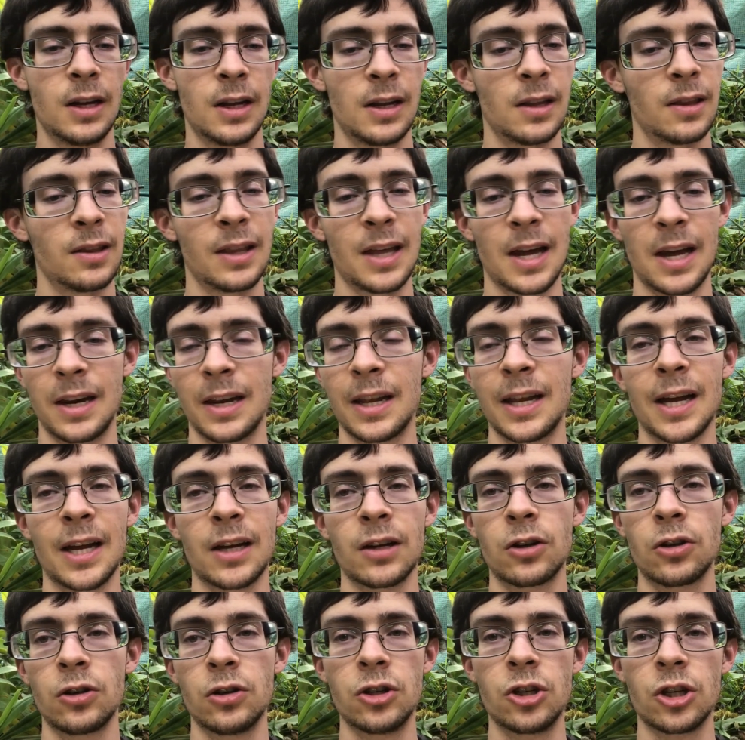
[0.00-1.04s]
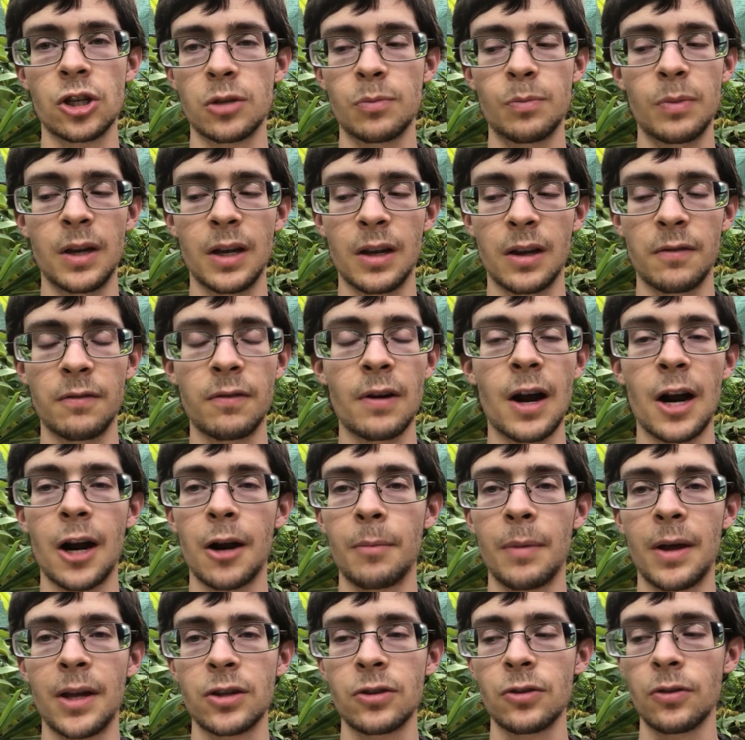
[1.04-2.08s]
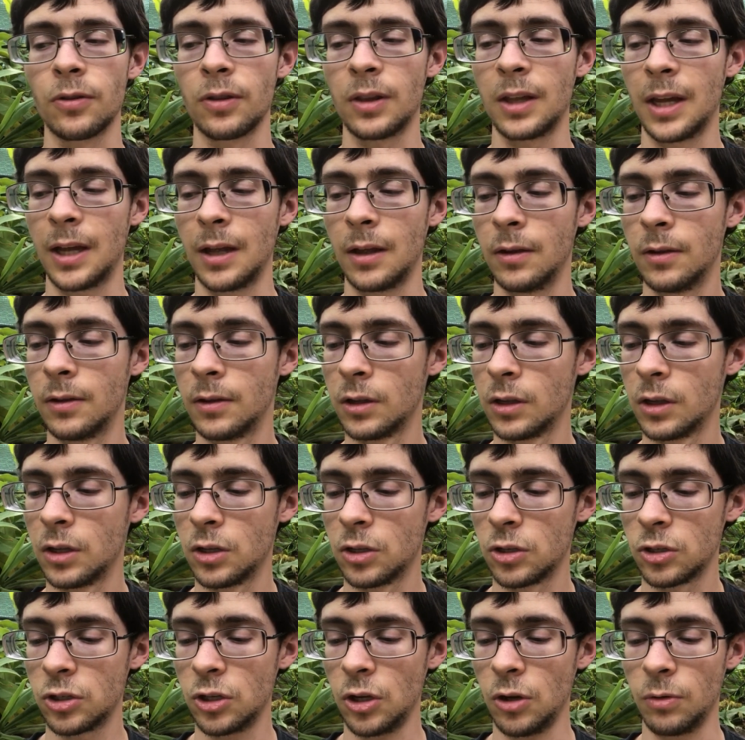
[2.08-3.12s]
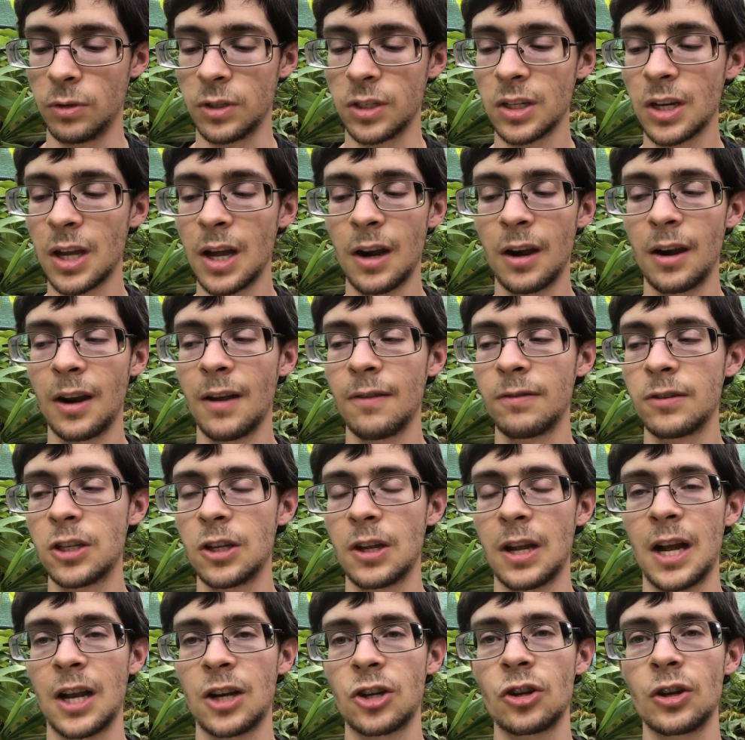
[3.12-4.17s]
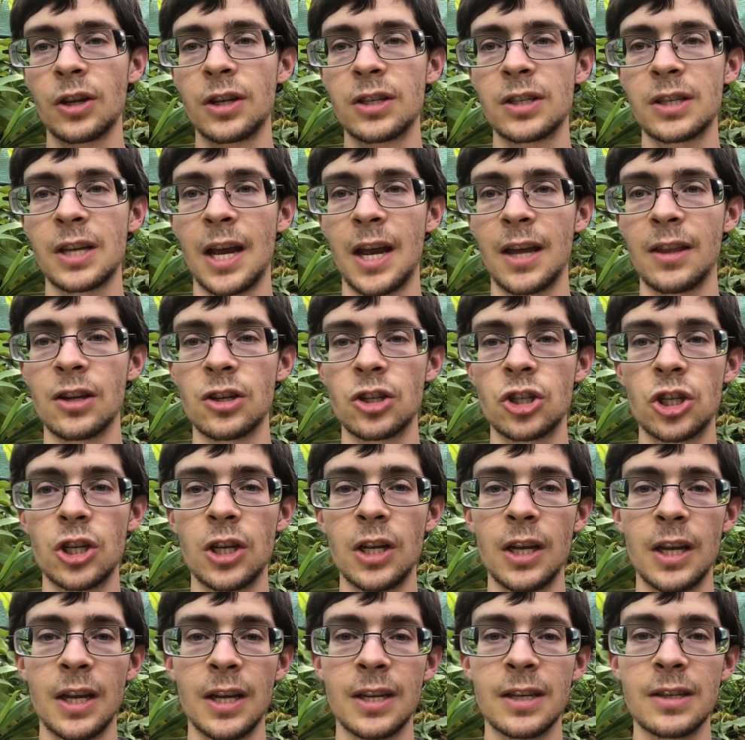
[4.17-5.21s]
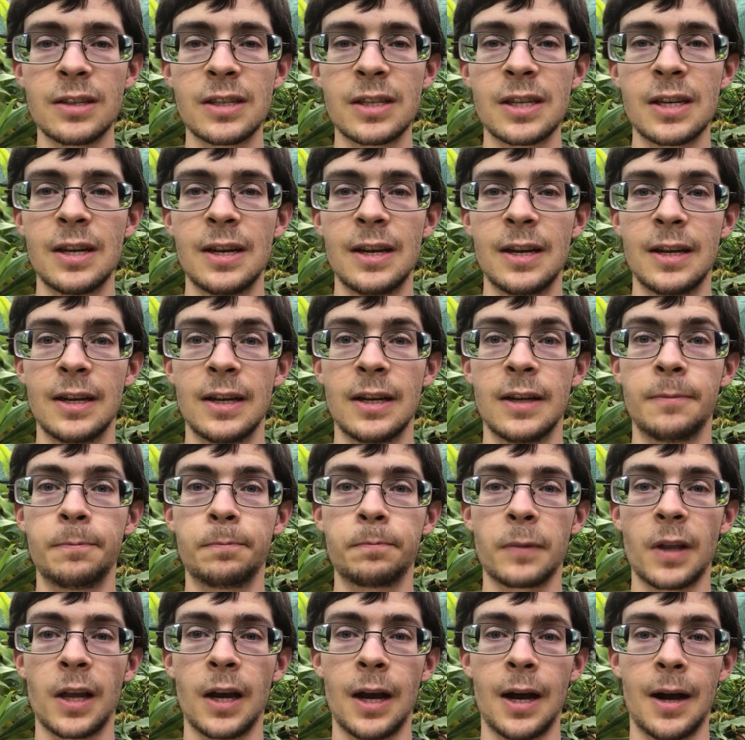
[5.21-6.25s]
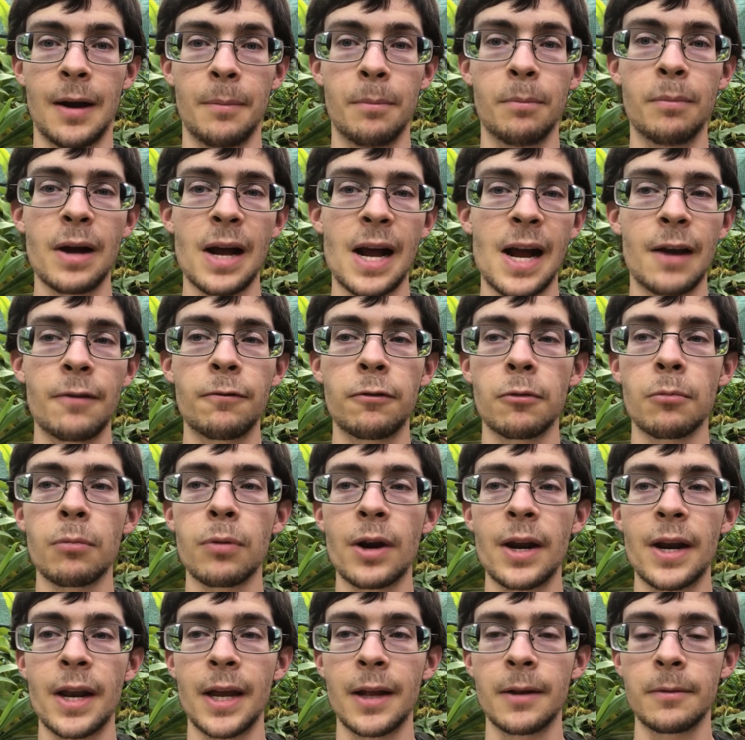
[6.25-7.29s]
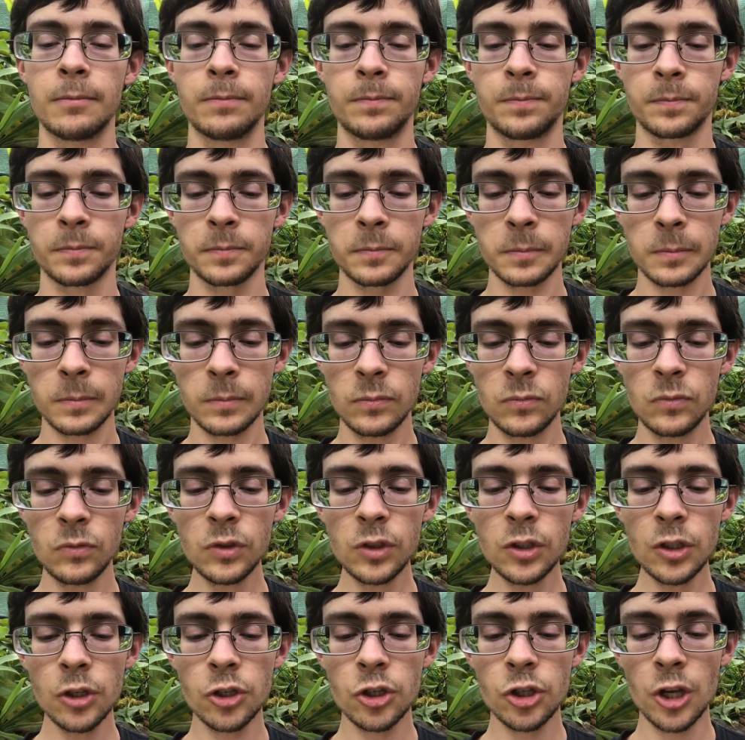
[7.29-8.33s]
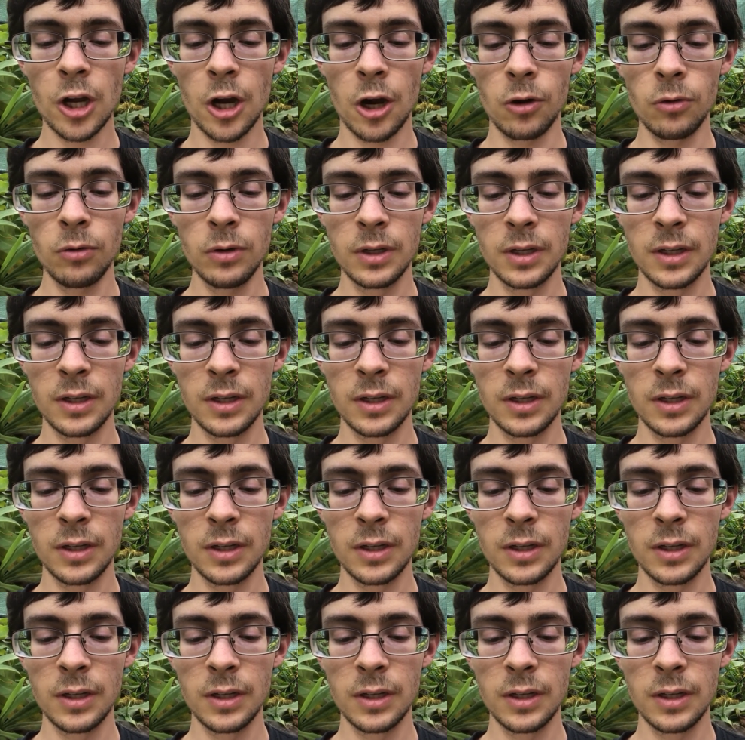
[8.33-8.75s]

that again could just be an environmental thing. So it's not enough to actually say that she is bad for breeding. So